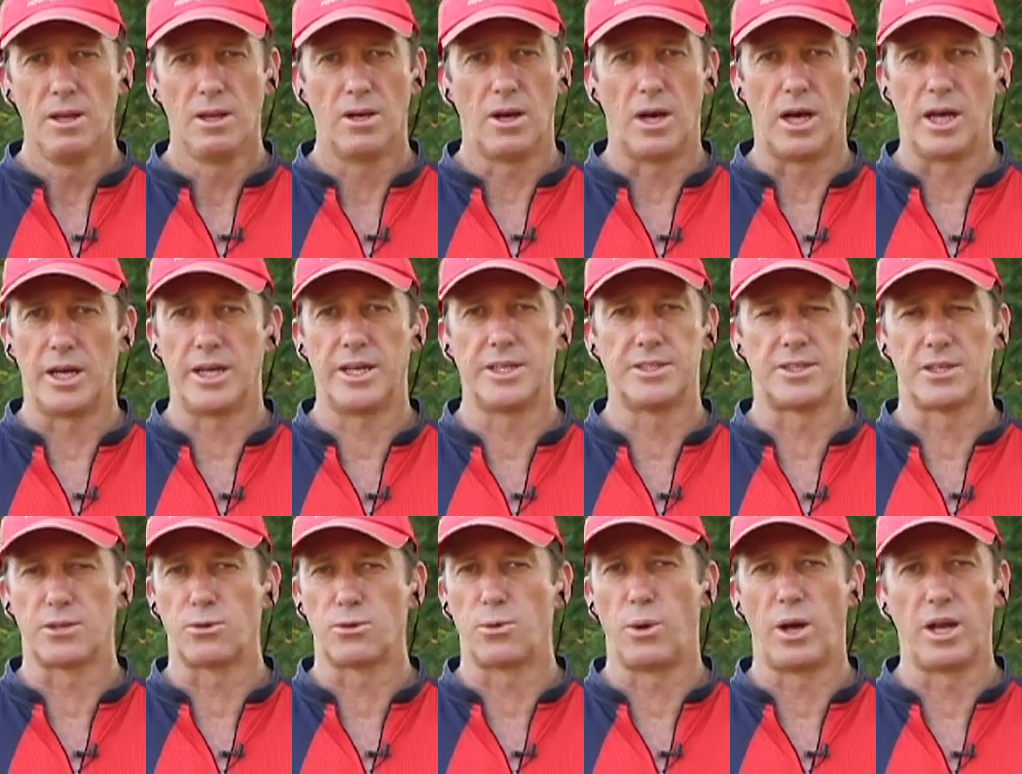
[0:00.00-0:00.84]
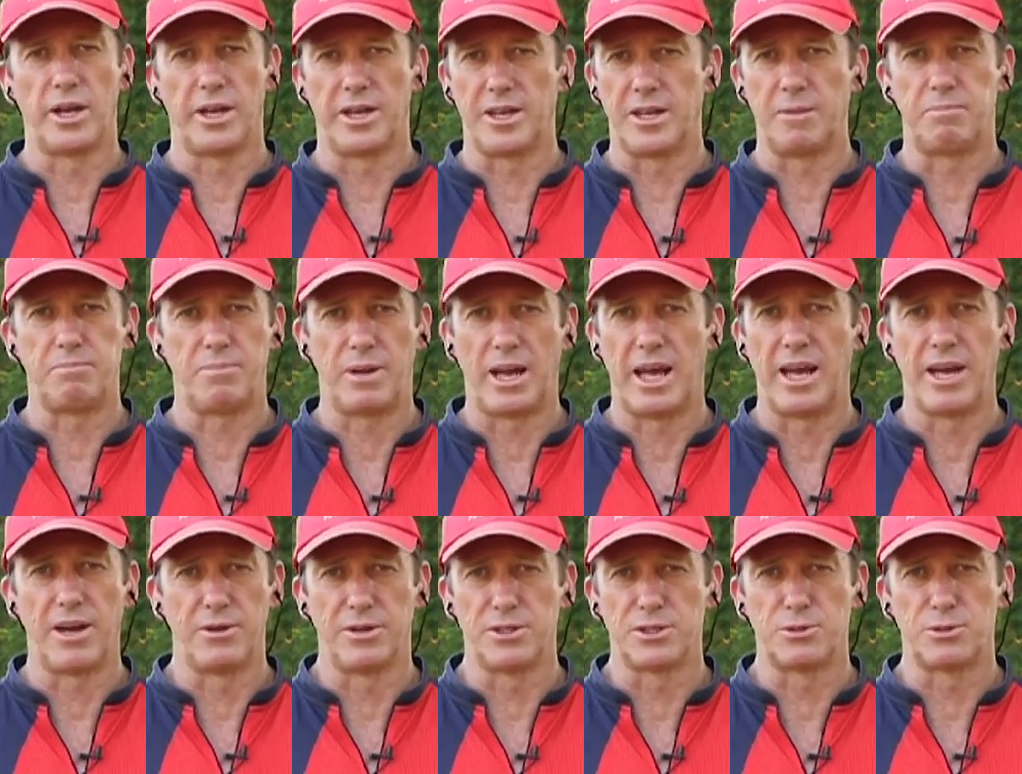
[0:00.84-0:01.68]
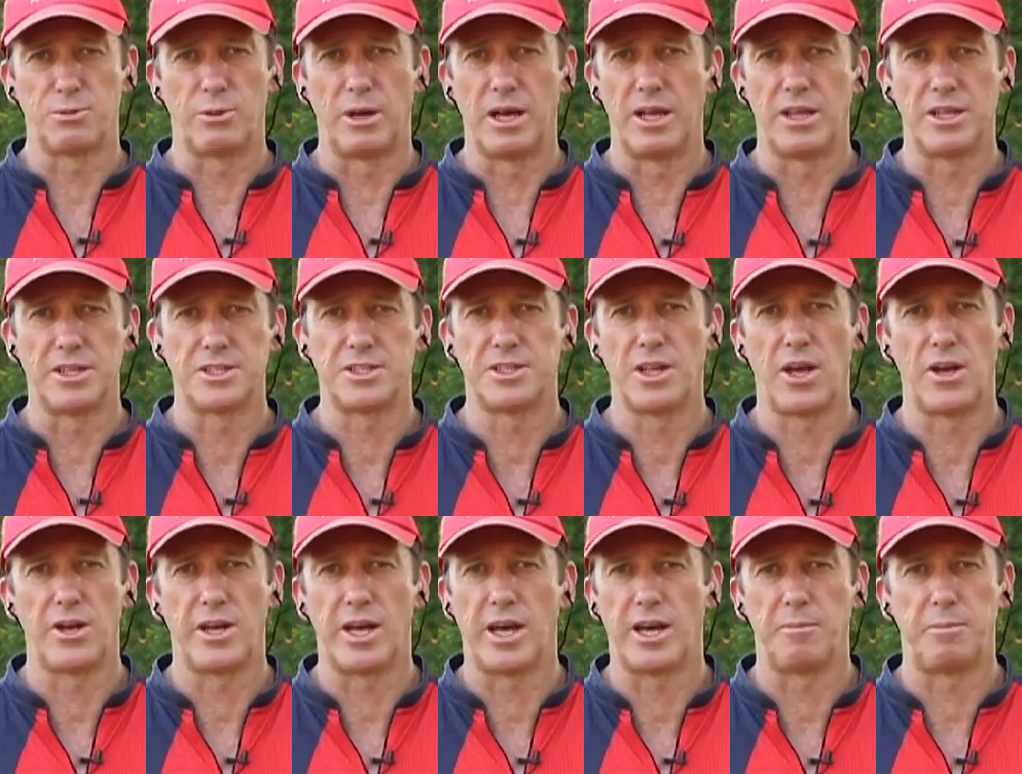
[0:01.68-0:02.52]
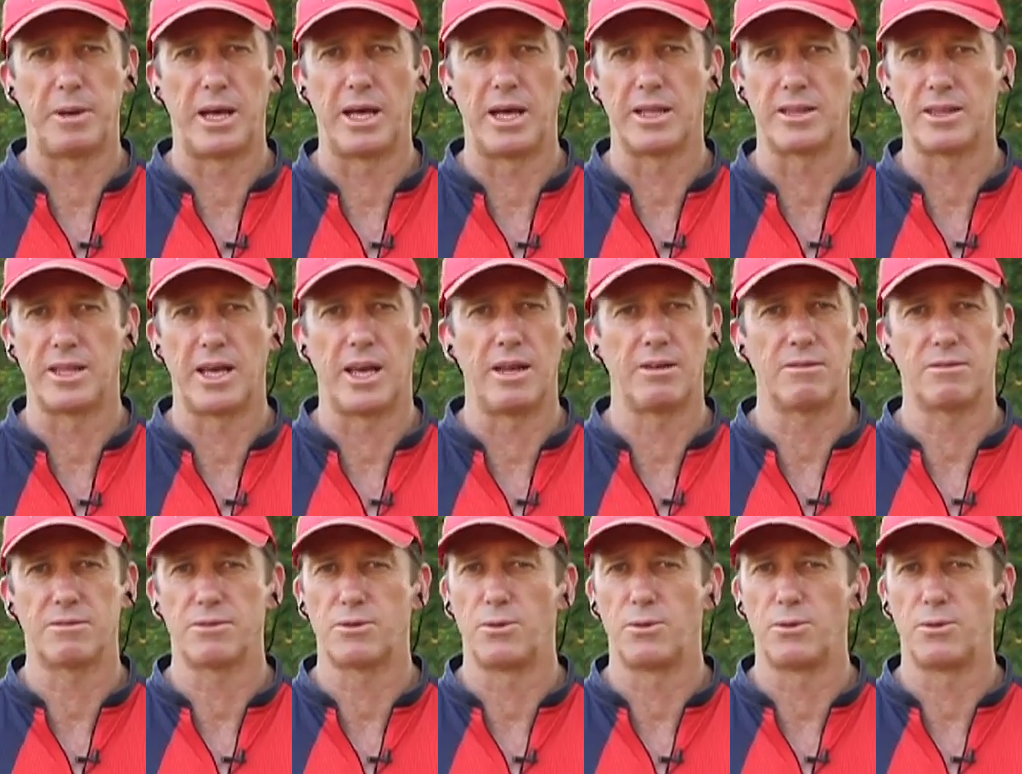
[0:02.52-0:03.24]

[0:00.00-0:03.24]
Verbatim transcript: Oh, he's a quality player as well. There's no doubt about that.